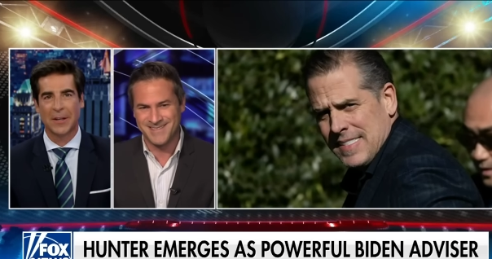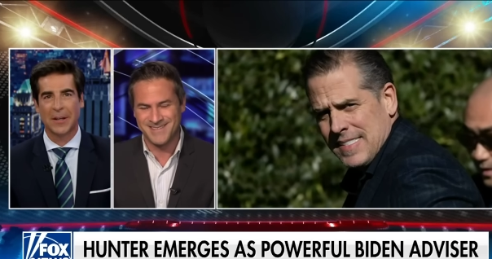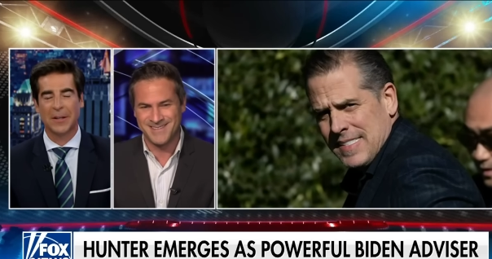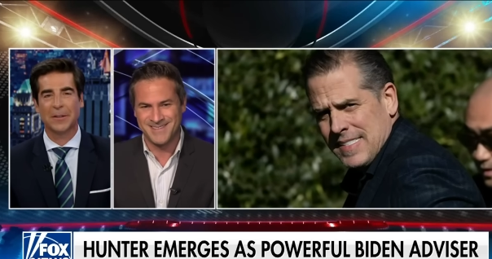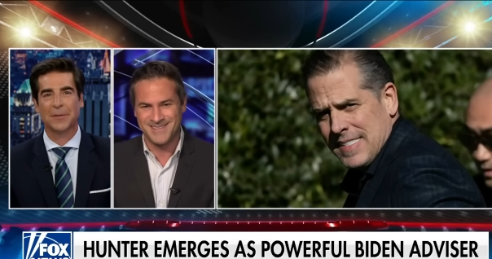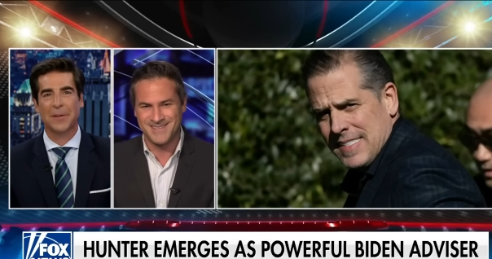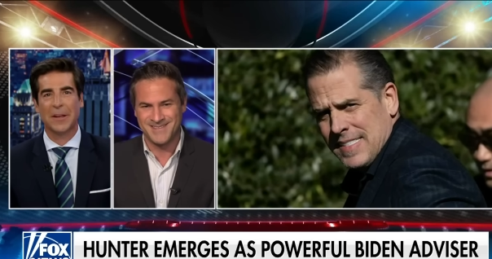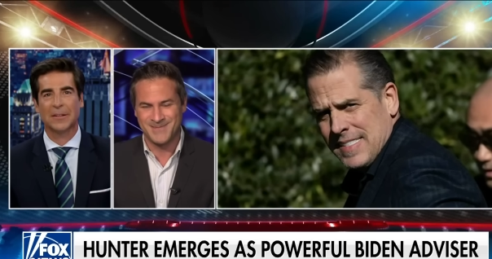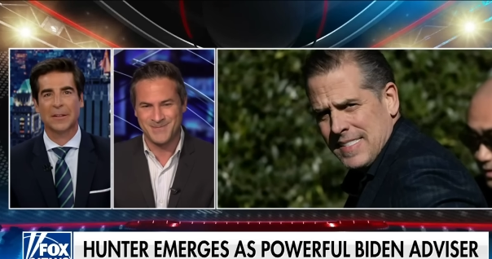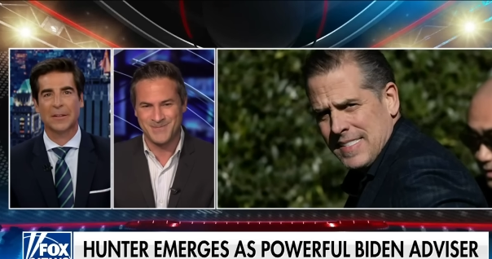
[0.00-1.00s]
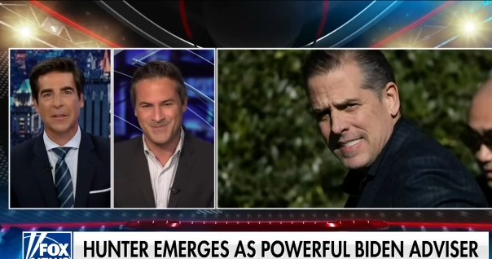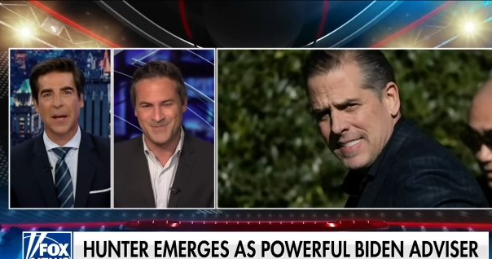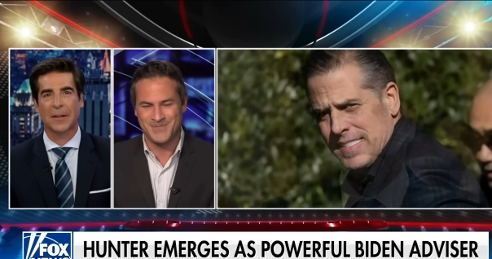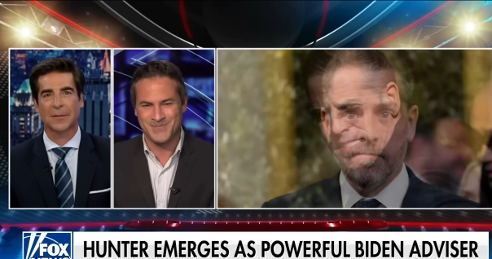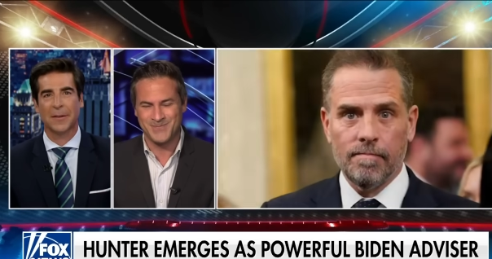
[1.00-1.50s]
Speaker 1: and is facing
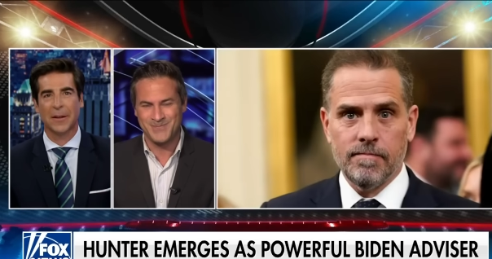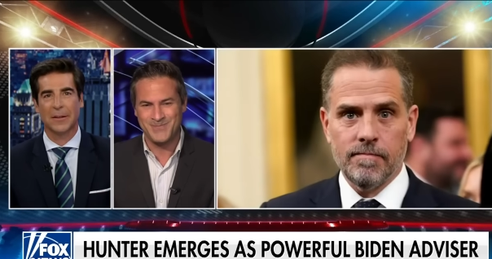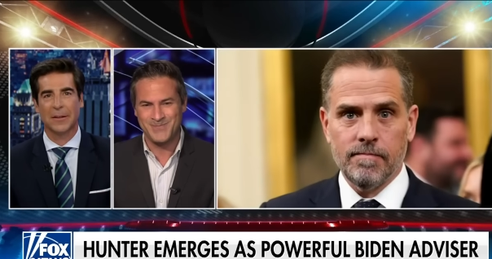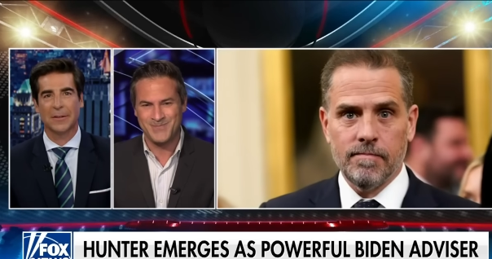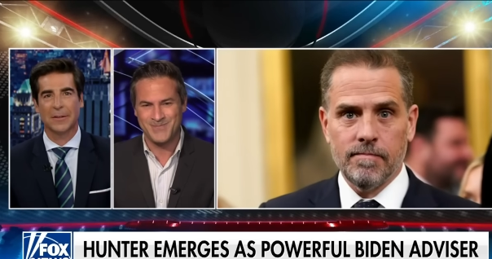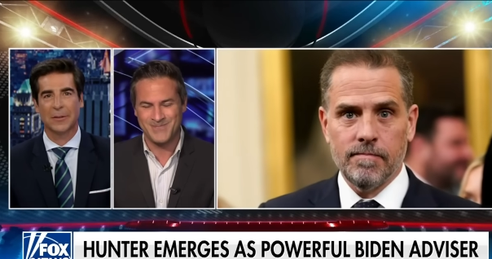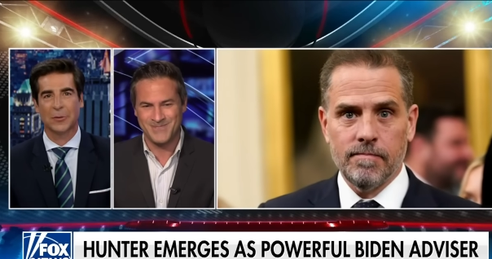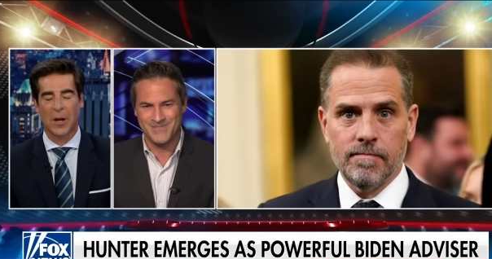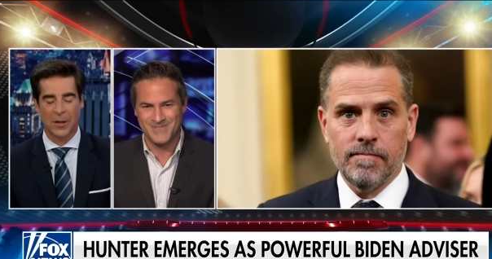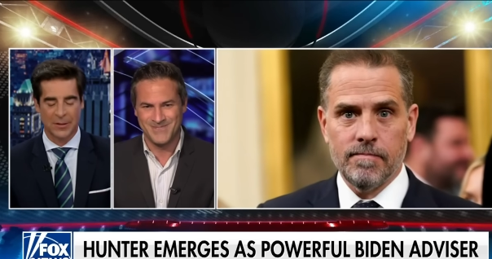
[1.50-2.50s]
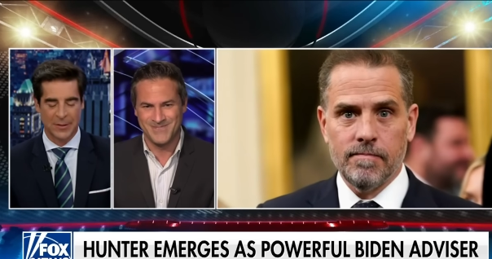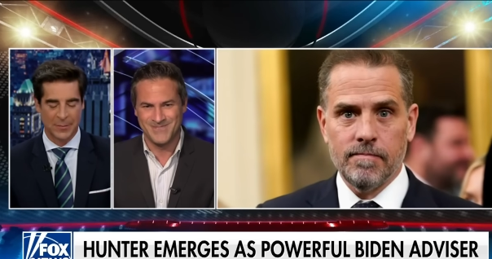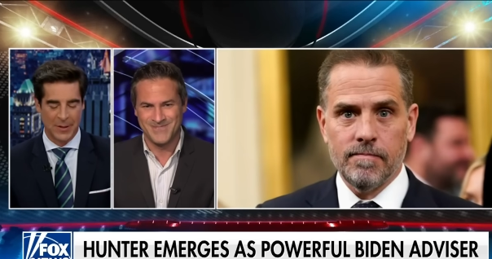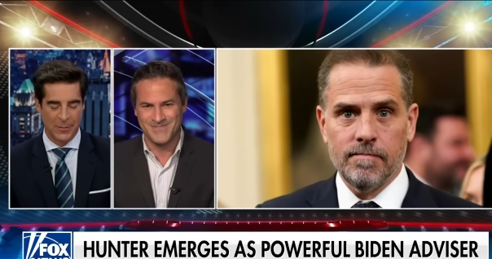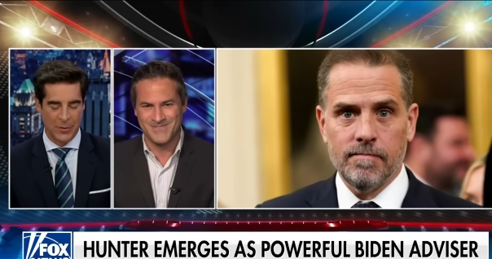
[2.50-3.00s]
tax felonies in a trial in
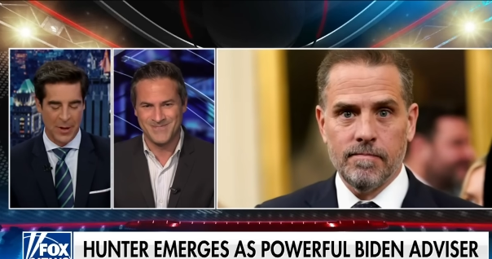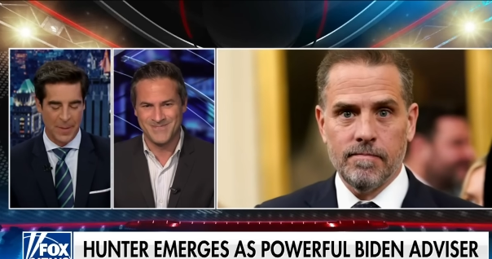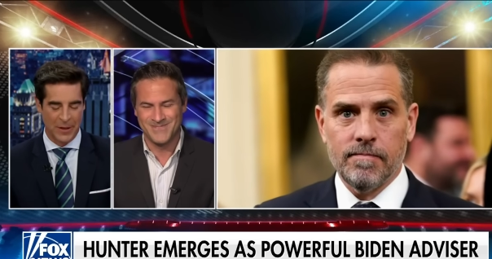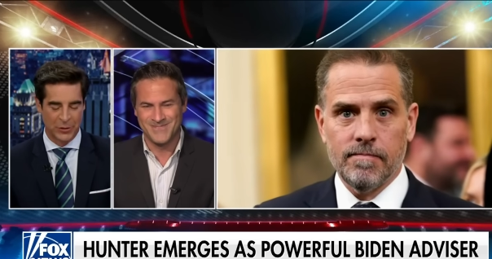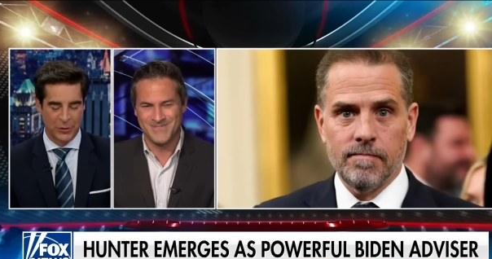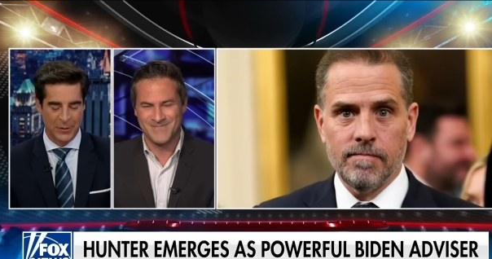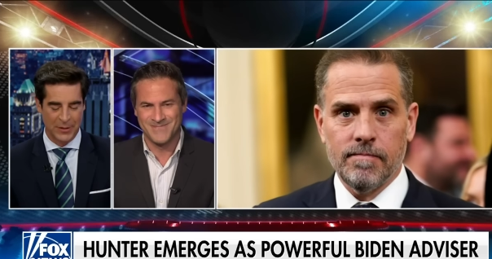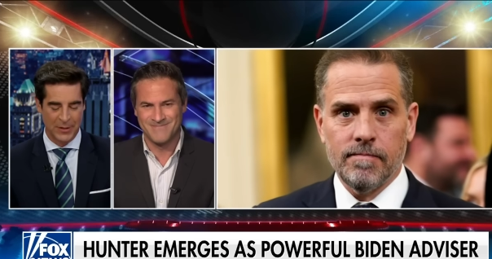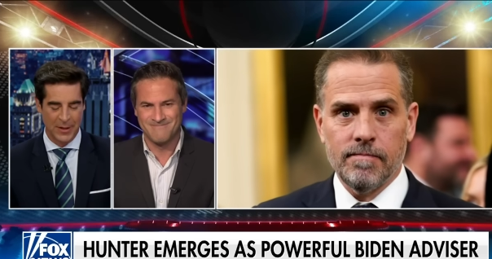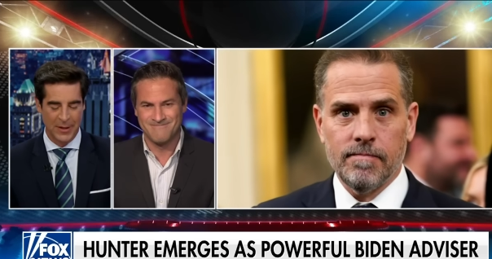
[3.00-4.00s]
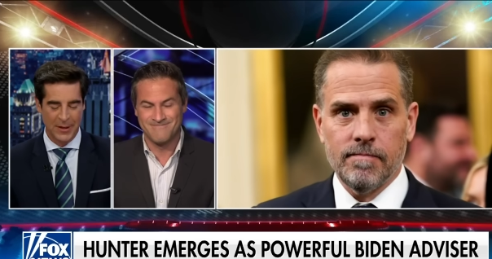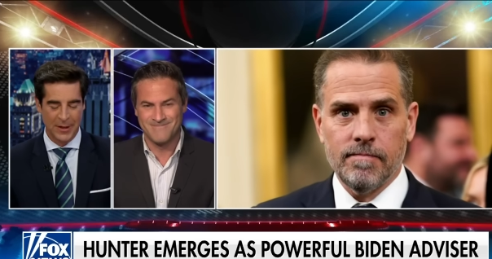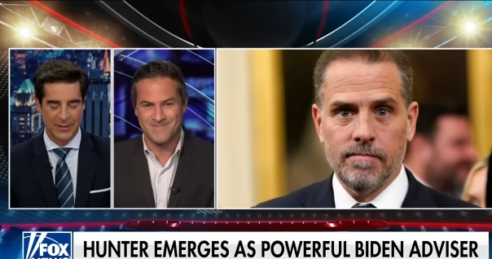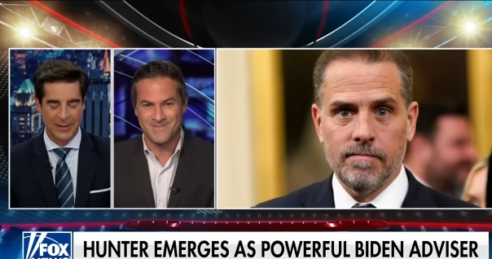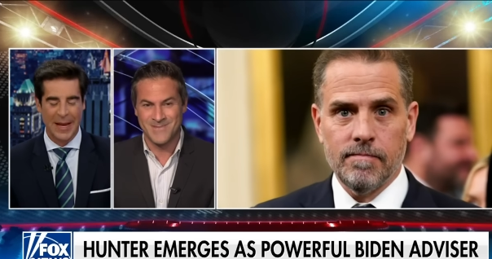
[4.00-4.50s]
September. I'm not sure he's
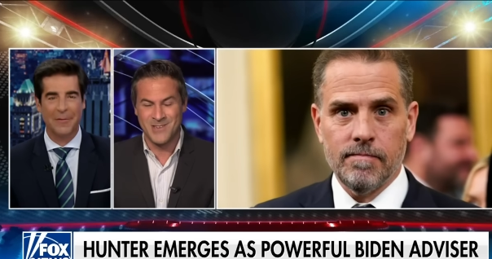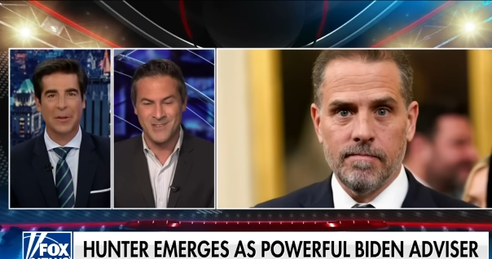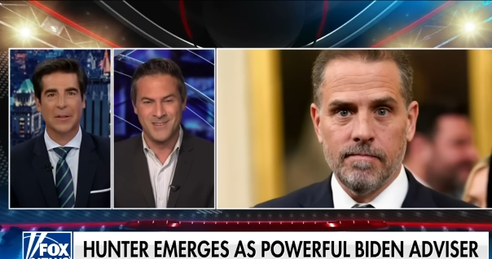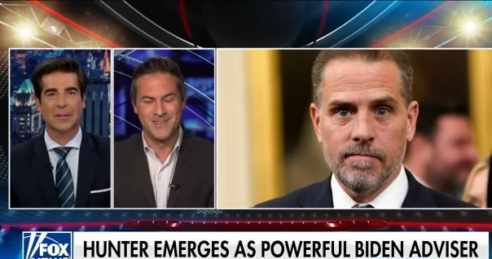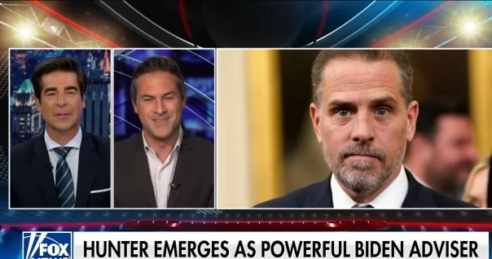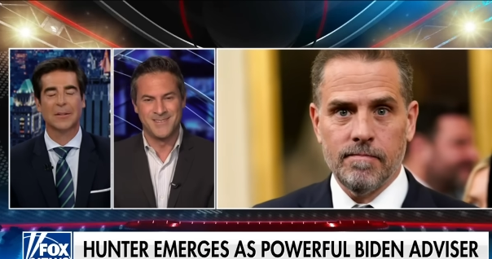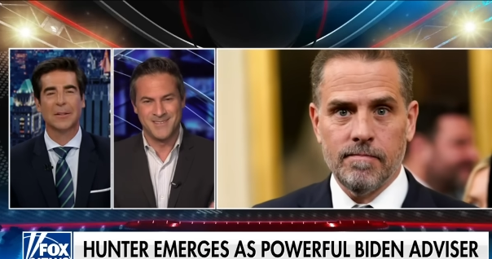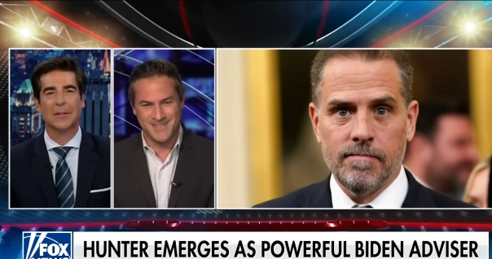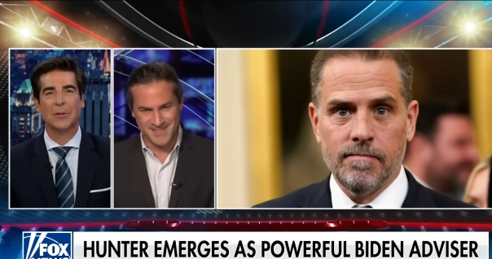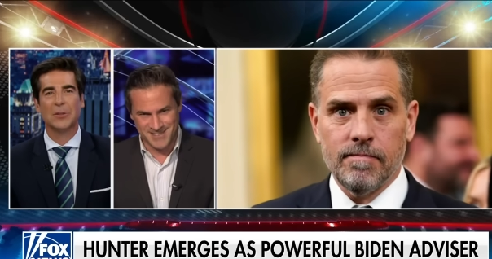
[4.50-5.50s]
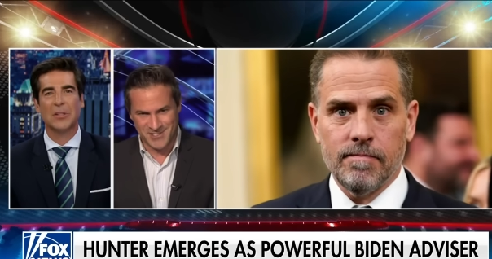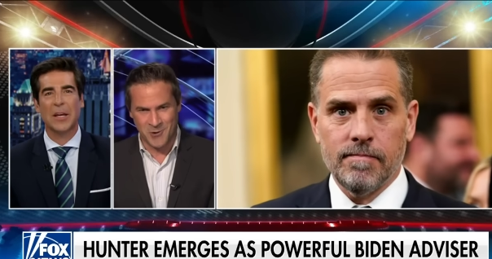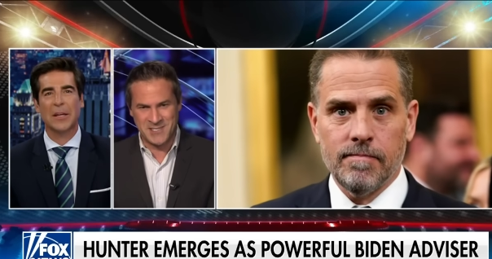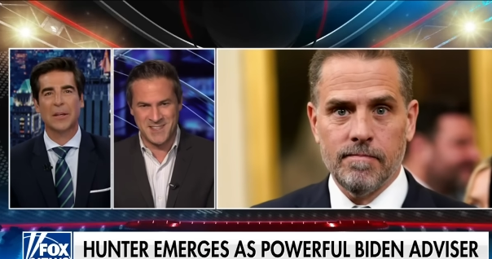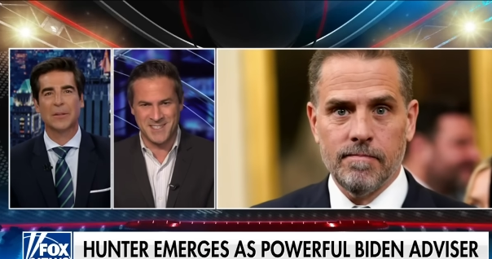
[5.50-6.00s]
as savvy as. You say
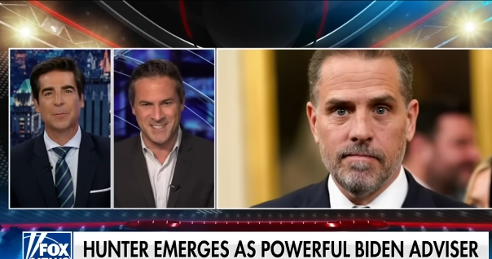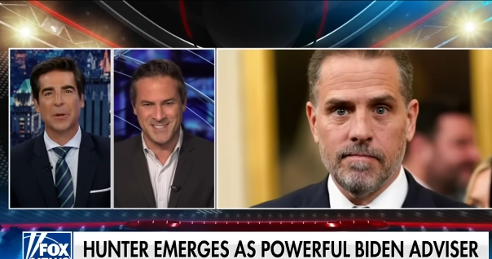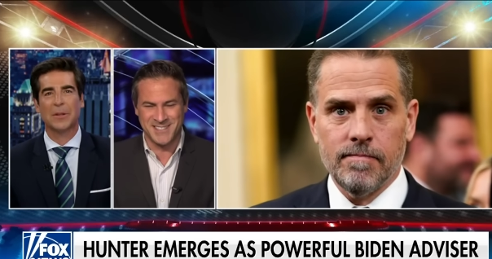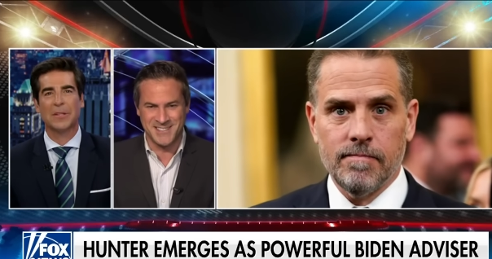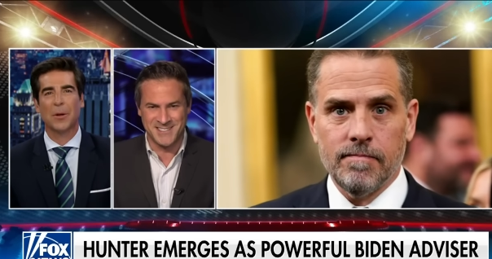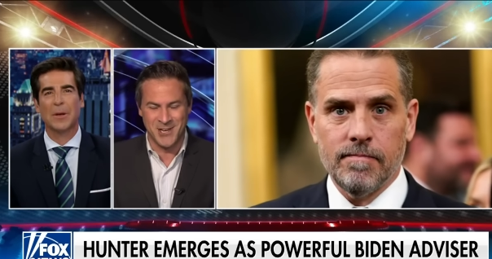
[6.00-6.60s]
so is, he is, but tell me